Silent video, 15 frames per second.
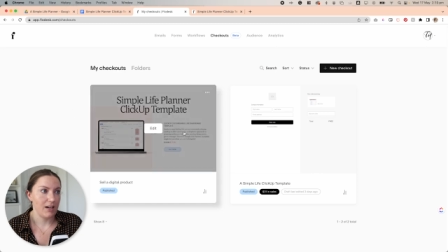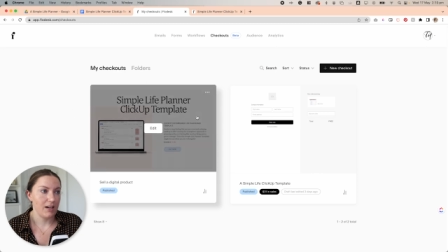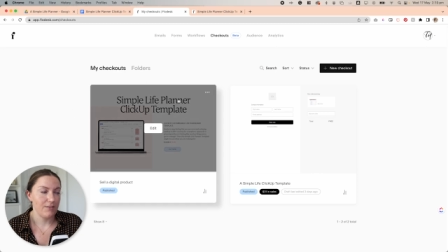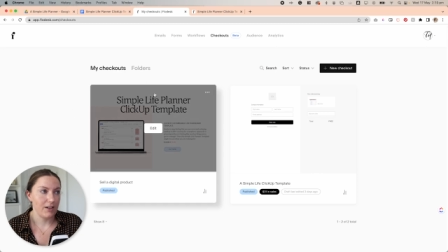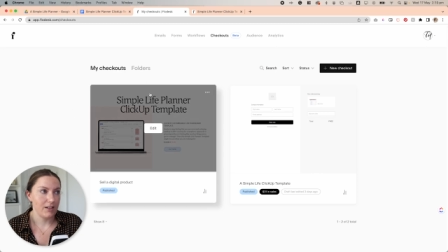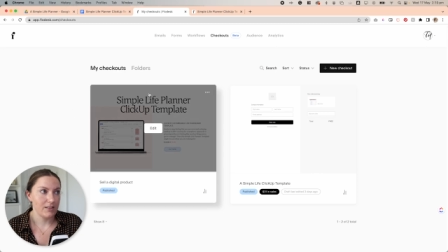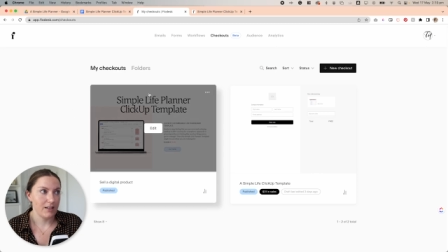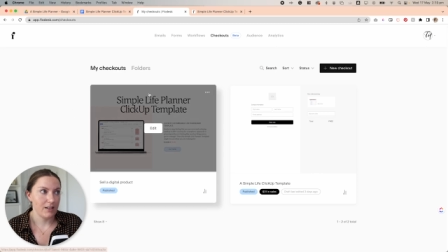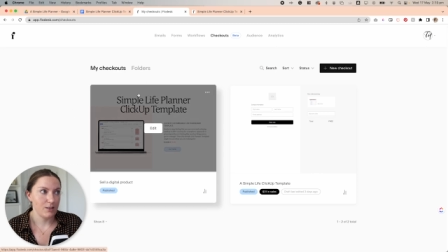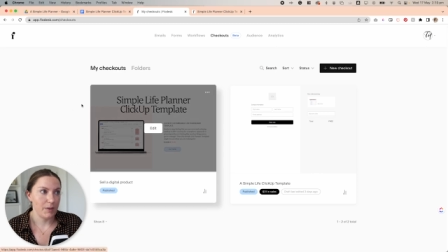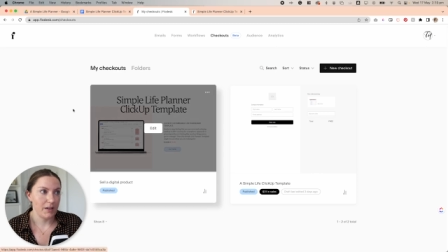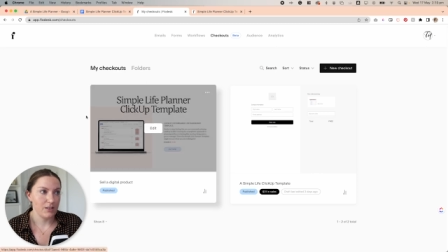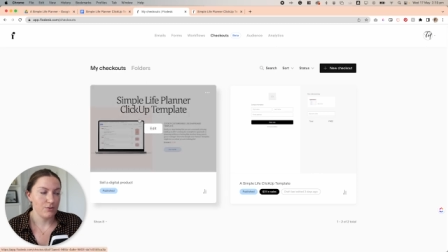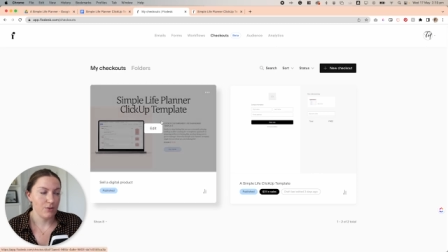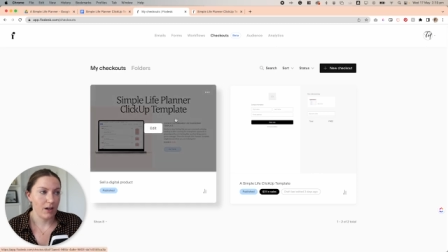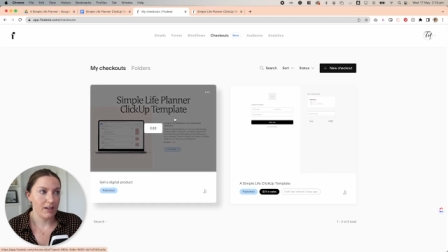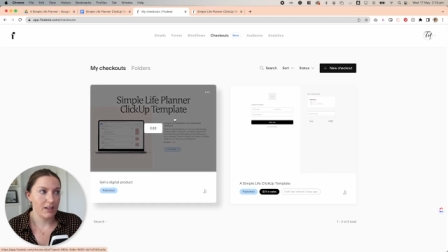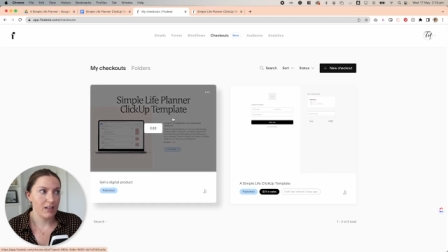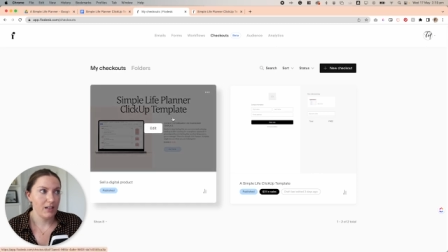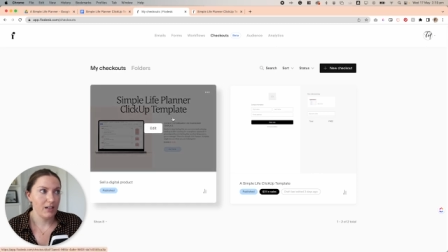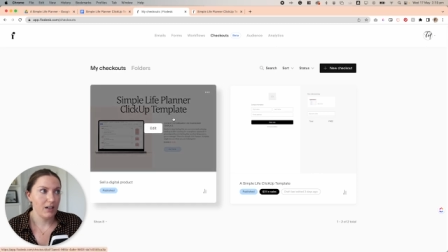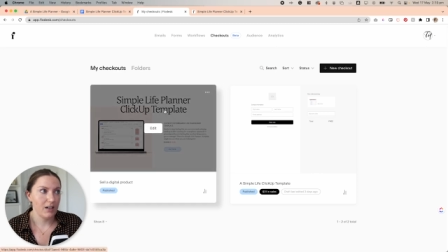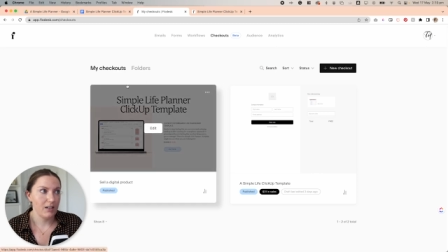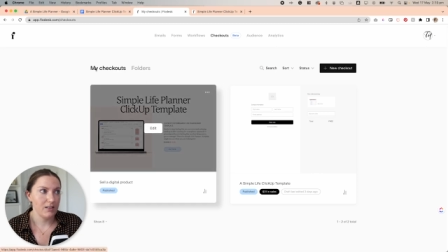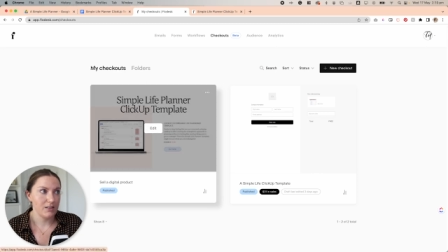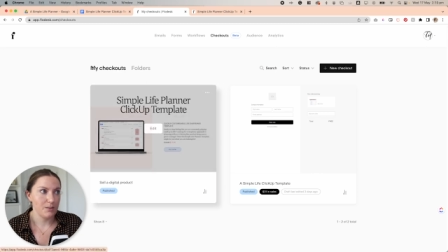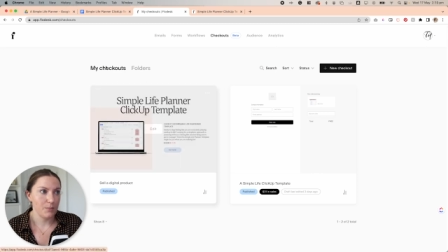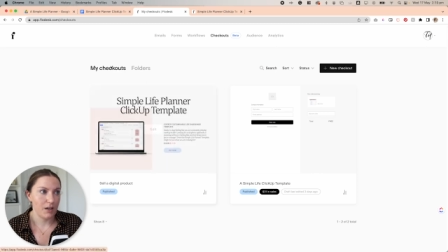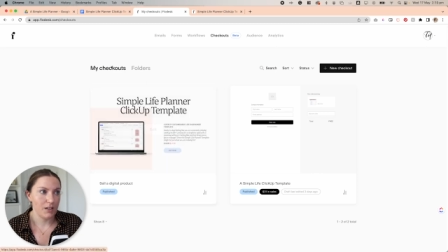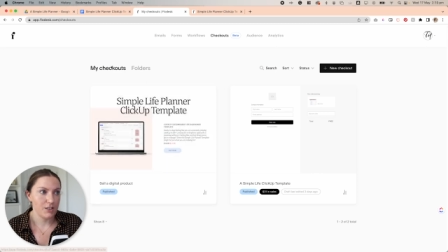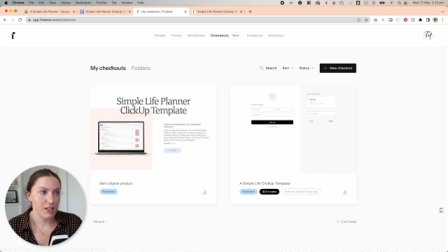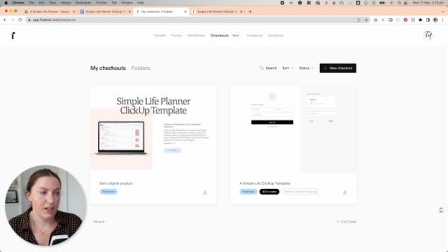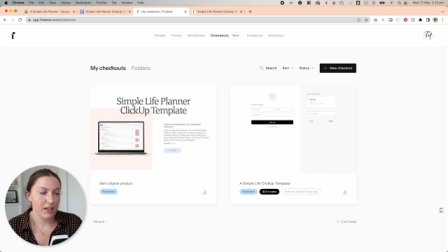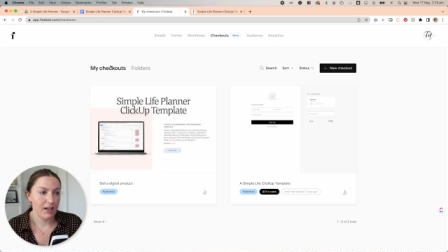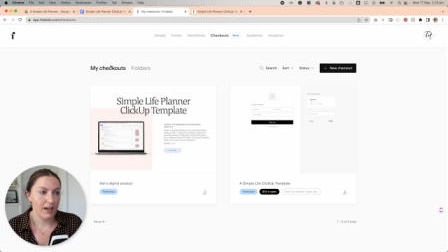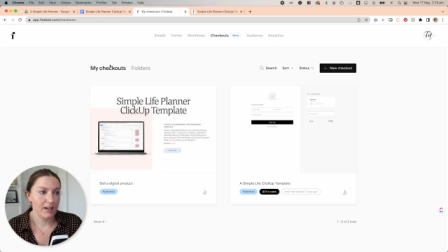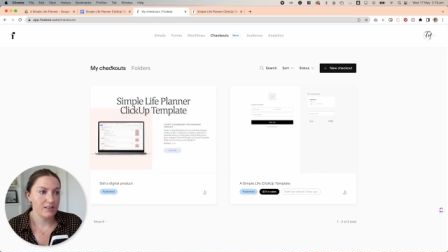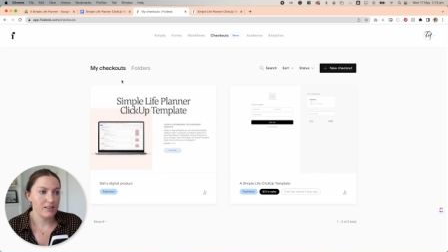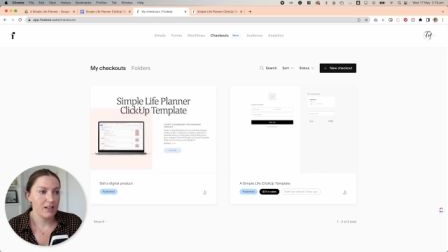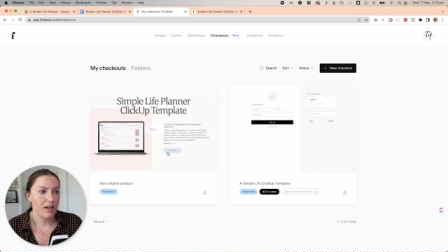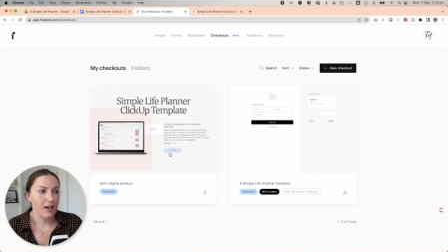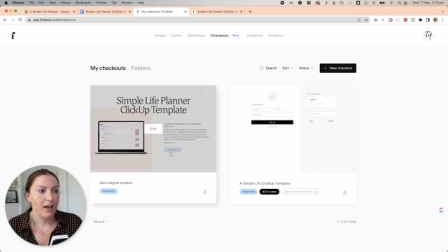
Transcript: have our sales page right here under my checkouts.